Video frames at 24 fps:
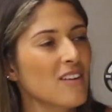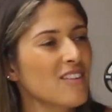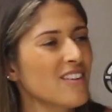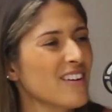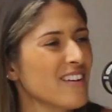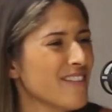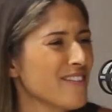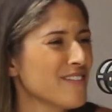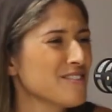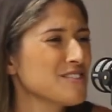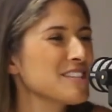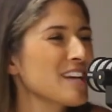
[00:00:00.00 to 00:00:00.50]
don't
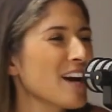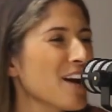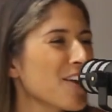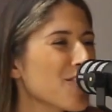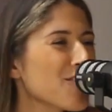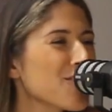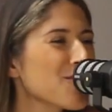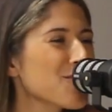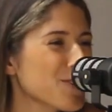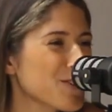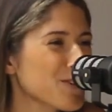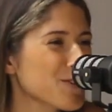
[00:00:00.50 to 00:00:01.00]

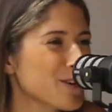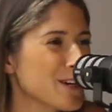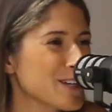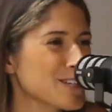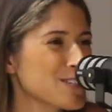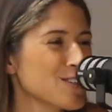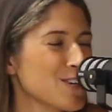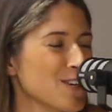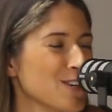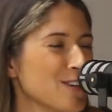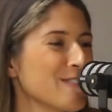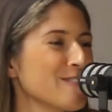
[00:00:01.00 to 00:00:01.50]
know the
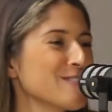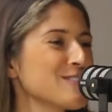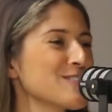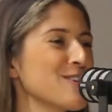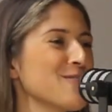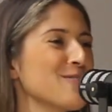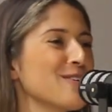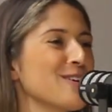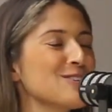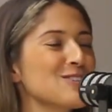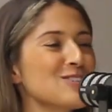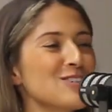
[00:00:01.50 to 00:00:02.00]
correct
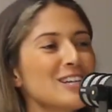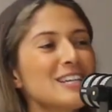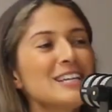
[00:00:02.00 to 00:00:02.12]
terminology.